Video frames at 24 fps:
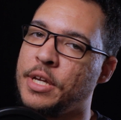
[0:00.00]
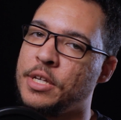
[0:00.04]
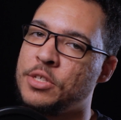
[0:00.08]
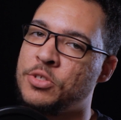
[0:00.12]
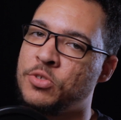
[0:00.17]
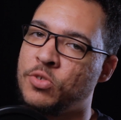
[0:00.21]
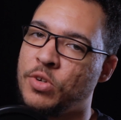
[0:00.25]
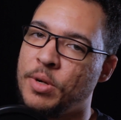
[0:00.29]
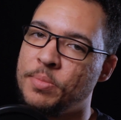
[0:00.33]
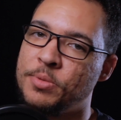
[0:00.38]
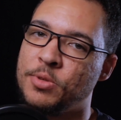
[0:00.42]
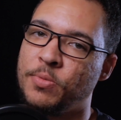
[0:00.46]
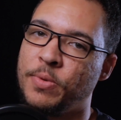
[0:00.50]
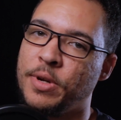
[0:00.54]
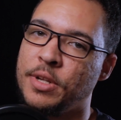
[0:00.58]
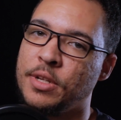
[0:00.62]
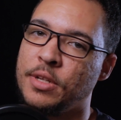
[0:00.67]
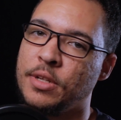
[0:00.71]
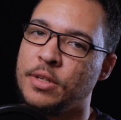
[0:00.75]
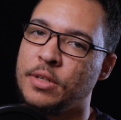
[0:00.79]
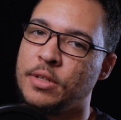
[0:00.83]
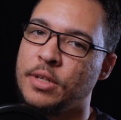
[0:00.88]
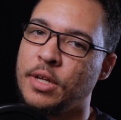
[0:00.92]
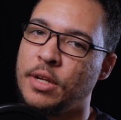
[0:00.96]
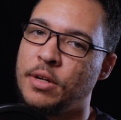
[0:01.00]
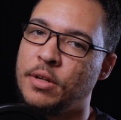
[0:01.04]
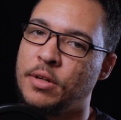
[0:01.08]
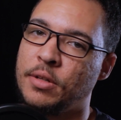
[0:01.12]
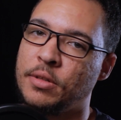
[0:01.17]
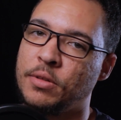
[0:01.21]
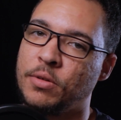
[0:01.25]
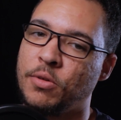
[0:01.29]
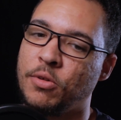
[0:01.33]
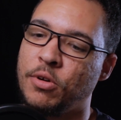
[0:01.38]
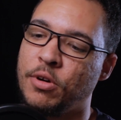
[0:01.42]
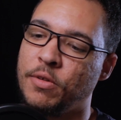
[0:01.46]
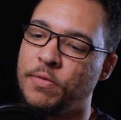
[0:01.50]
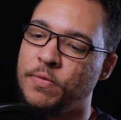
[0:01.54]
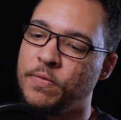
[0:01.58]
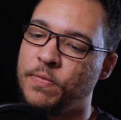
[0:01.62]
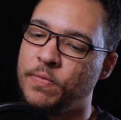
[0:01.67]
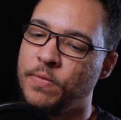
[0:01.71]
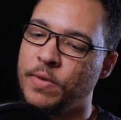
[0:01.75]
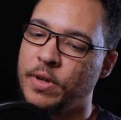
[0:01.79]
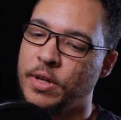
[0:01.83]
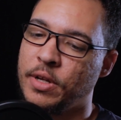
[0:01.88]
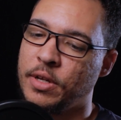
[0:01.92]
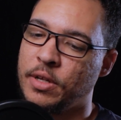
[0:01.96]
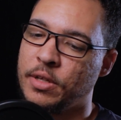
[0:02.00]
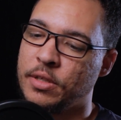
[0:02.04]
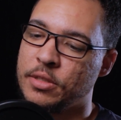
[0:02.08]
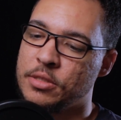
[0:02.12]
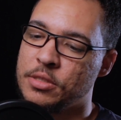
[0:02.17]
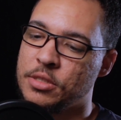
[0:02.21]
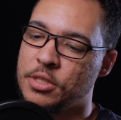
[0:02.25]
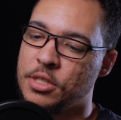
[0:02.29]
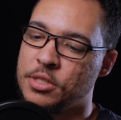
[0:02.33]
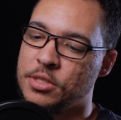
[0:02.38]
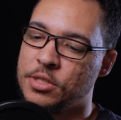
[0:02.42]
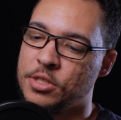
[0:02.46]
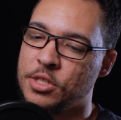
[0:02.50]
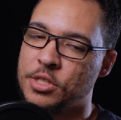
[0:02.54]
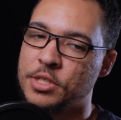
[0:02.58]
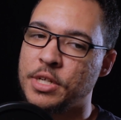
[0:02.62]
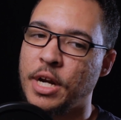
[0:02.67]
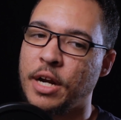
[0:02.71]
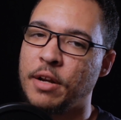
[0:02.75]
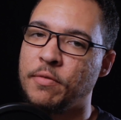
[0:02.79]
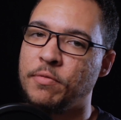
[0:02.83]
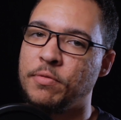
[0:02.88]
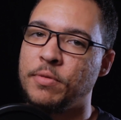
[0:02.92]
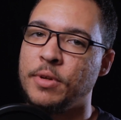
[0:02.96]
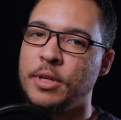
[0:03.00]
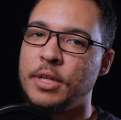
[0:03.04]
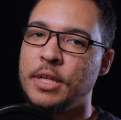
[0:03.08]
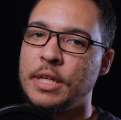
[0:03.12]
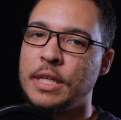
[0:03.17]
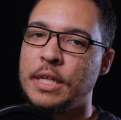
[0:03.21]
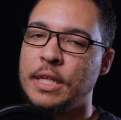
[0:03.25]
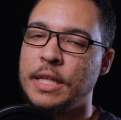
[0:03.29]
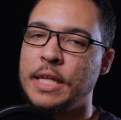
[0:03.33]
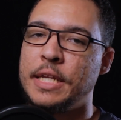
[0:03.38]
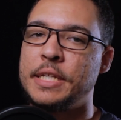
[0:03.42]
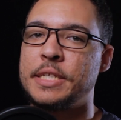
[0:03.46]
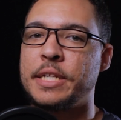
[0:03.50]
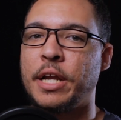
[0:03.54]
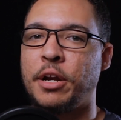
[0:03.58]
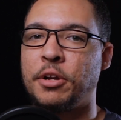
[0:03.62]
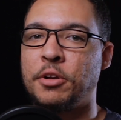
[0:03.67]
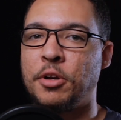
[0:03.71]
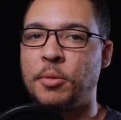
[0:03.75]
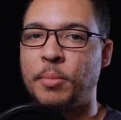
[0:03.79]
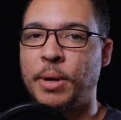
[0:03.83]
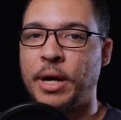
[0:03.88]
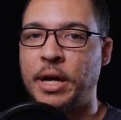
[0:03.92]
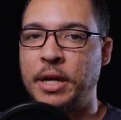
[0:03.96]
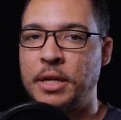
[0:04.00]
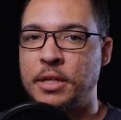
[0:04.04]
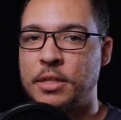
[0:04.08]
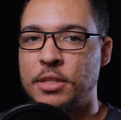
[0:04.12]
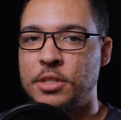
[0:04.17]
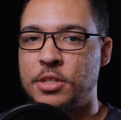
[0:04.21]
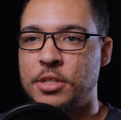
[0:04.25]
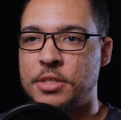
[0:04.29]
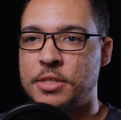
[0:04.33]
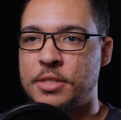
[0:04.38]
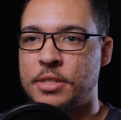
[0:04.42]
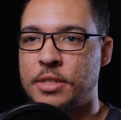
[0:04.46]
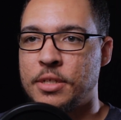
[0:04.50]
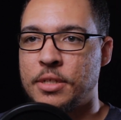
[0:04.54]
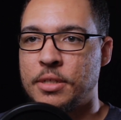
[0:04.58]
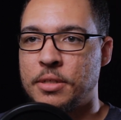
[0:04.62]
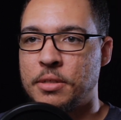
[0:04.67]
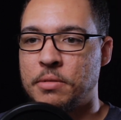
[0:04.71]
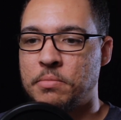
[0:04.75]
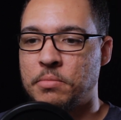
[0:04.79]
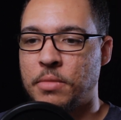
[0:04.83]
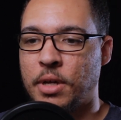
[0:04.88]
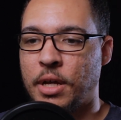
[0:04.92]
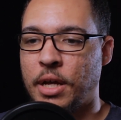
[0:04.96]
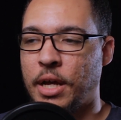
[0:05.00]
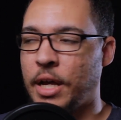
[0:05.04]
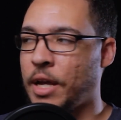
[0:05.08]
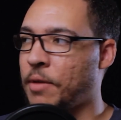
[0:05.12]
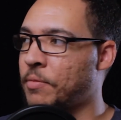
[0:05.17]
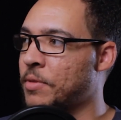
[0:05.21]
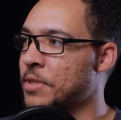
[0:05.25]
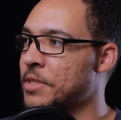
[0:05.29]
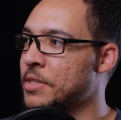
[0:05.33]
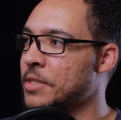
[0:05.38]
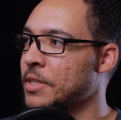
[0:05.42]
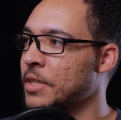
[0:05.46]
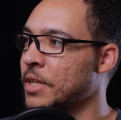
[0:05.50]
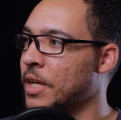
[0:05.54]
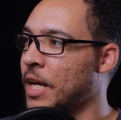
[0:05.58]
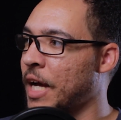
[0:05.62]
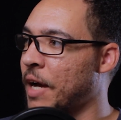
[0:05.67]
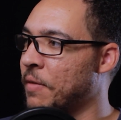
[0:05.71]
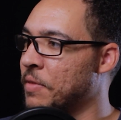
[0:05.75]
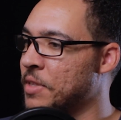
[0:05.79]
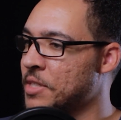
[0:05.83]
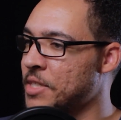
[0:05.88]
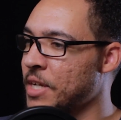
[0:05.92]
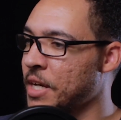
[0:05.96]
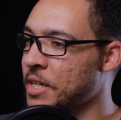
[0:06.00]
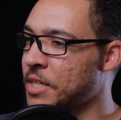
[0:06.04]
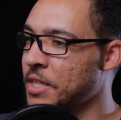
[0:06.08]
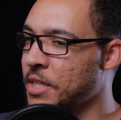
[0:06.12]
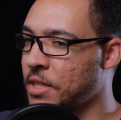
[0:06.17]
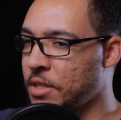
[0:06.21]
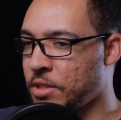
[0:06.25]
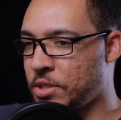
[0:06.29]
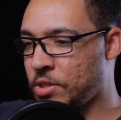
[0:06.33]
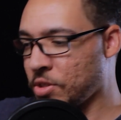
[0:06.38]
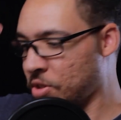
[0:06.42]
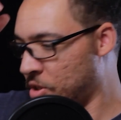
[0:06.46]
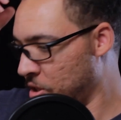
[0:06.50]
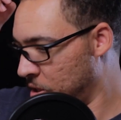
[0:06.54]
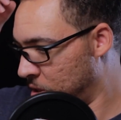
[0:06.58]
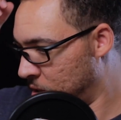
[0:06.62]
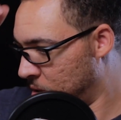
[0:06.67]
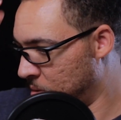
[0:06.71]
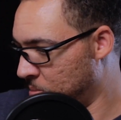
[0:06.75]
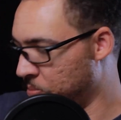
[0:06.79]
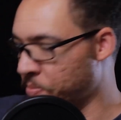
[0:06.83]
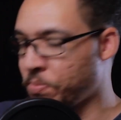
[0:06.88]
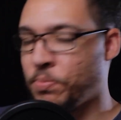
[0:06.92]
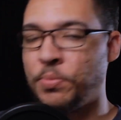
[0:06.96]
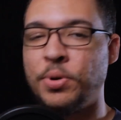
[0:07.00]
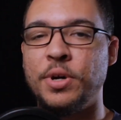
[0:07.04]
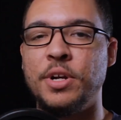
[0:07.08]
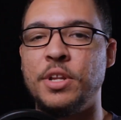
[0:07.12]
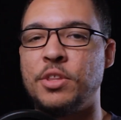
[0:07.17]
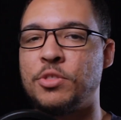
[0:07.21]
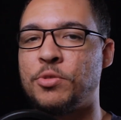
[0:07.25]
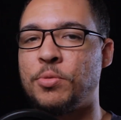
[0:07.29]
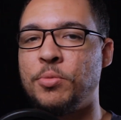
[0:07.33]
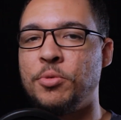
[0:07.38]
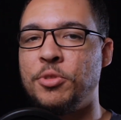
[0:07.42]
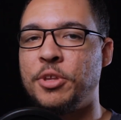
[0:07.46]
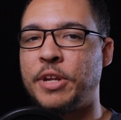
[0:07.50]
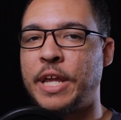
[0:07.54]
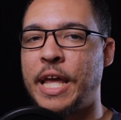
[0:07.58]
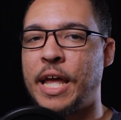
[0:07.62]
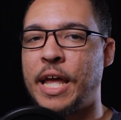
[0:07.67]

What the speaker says: a script written at all, or if this just kind of leaked out of your mind. Just I have this idea, so just put it through the